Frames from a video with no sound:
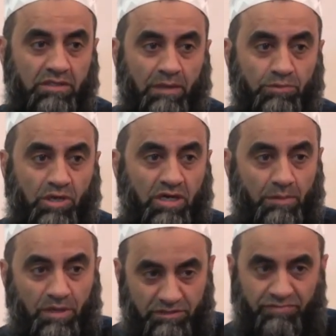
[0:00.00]
I'm talking
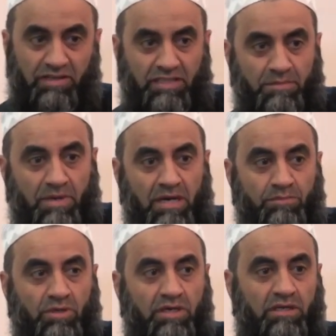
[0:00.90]
about Fatima.
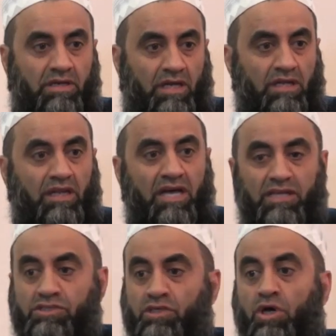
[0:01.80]
I'm talking Allah
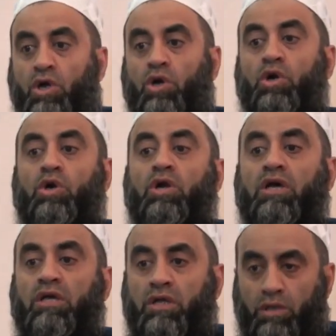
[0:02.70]
is her
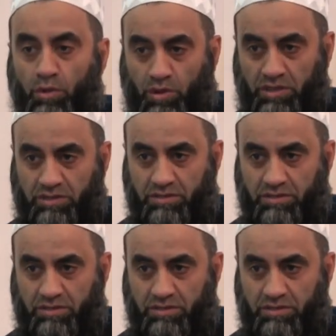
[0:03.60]
Lord.